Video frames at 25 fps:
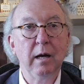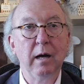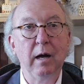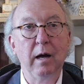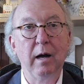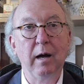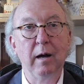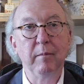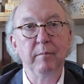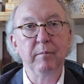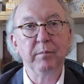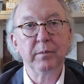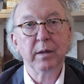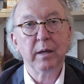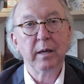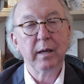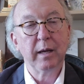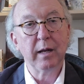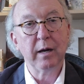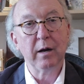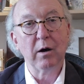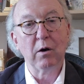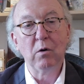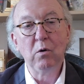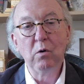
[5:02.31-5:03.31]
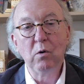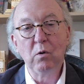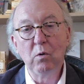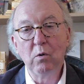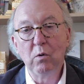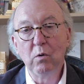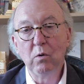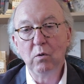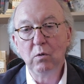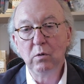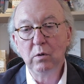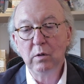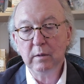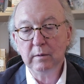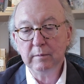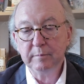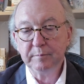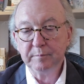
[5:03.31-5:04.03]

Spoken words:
And our whole